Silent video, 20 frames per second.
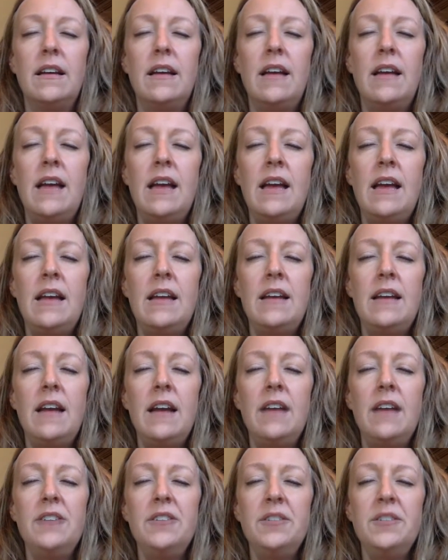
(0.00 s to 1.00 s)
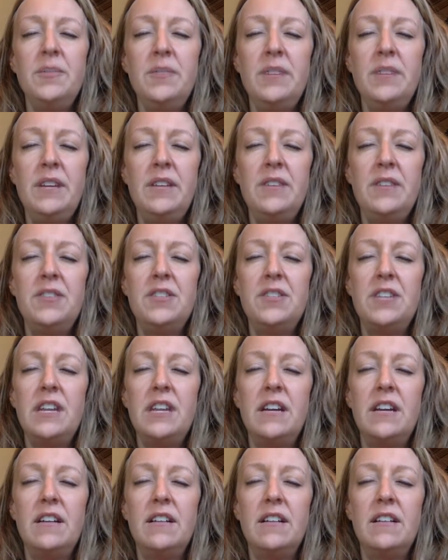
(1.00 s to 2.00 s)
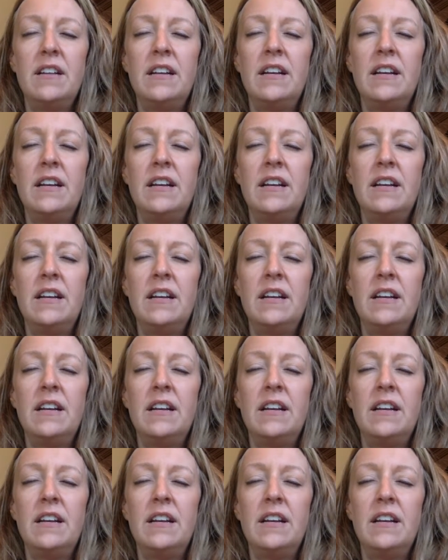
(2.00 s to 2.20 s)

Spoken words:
And I just want you to share,